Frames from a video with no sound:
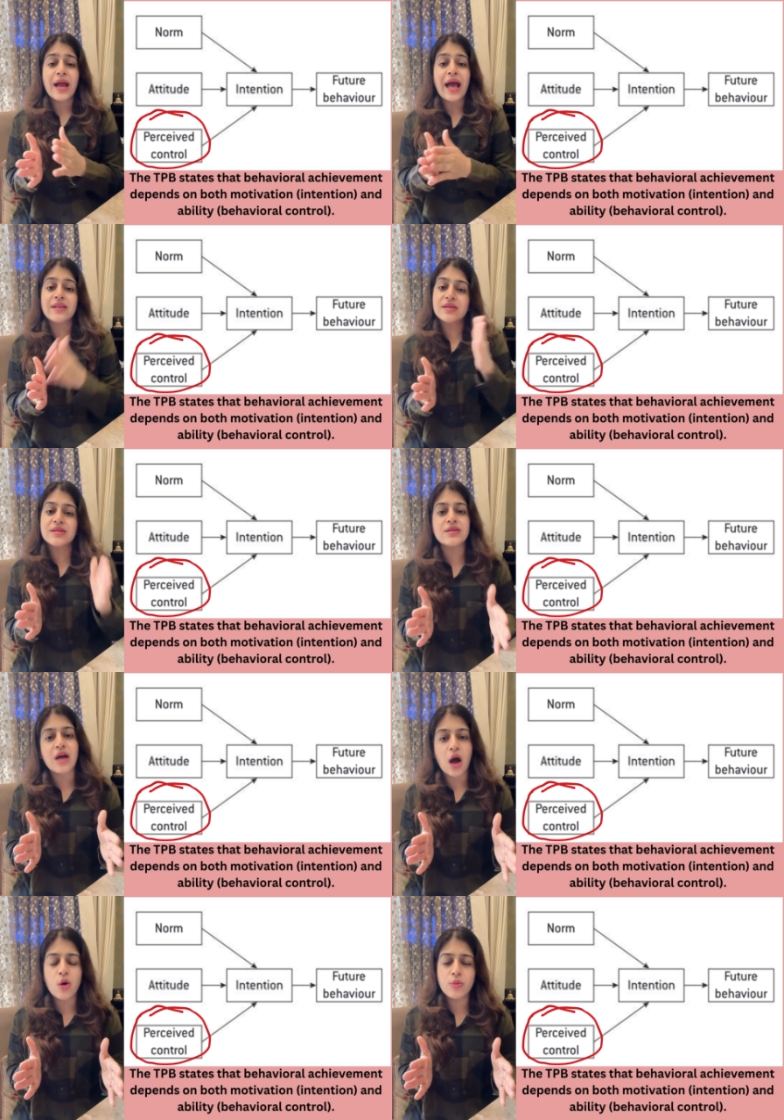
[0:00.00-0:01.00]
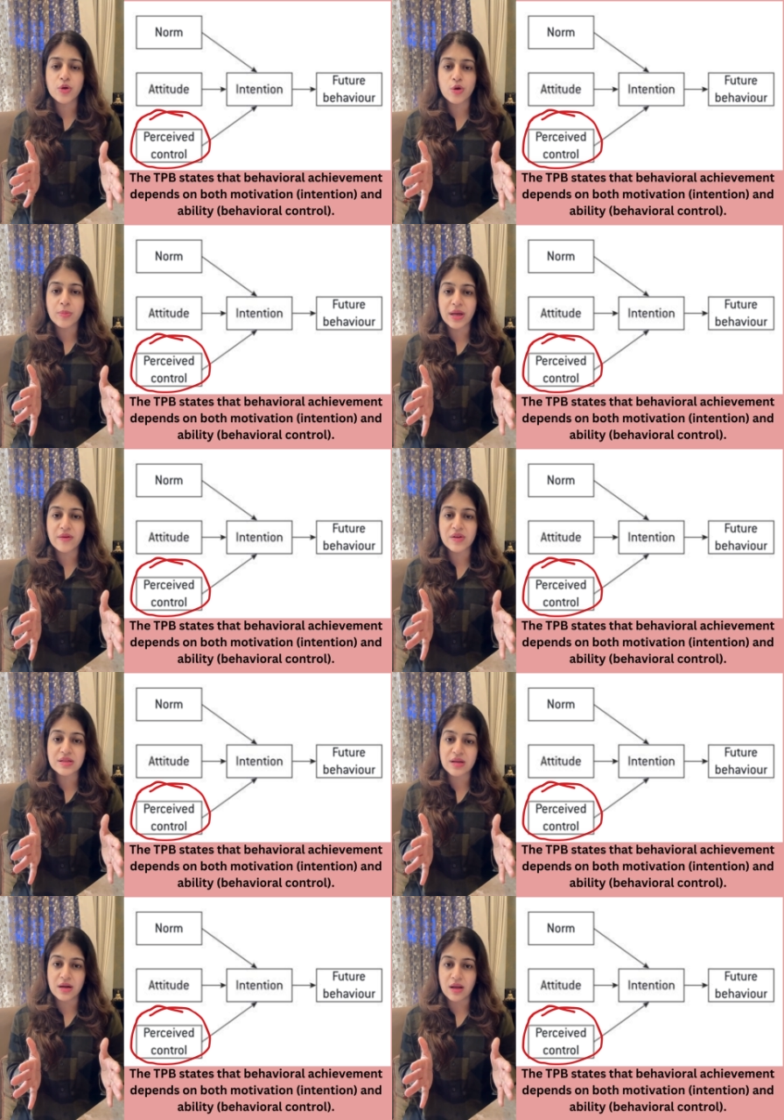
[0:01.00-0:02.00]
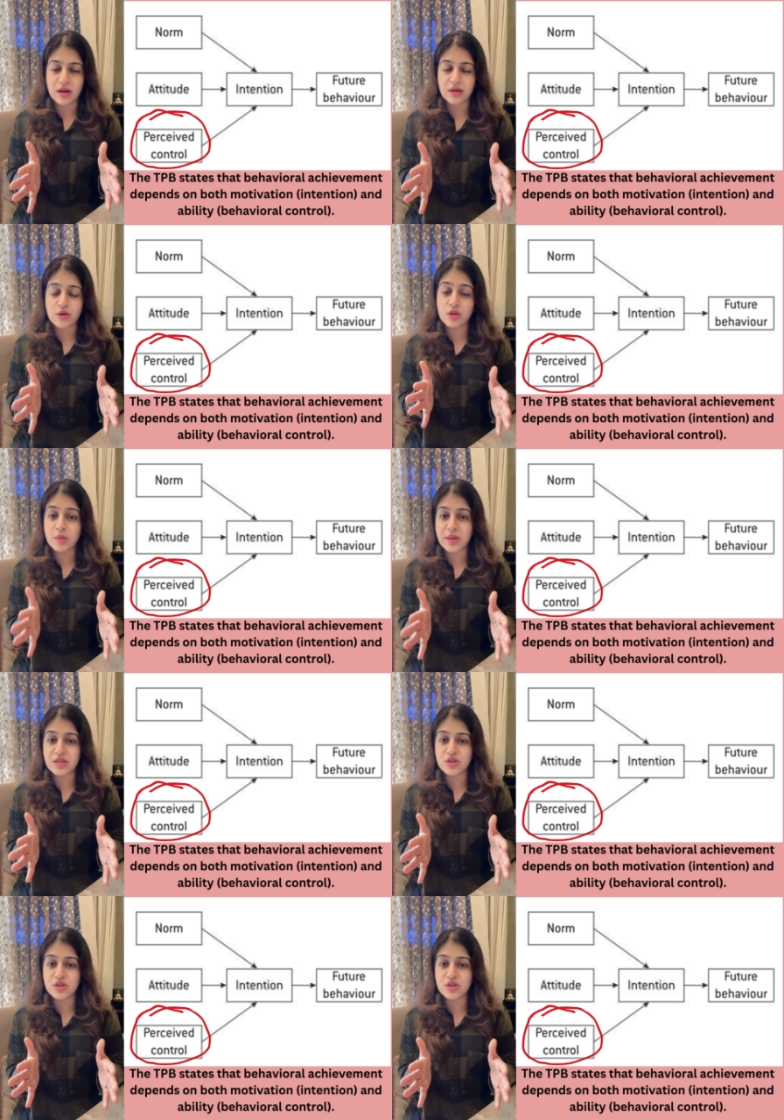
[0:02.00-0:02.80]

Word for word: and this is how, you know, behavior is conducted on the basis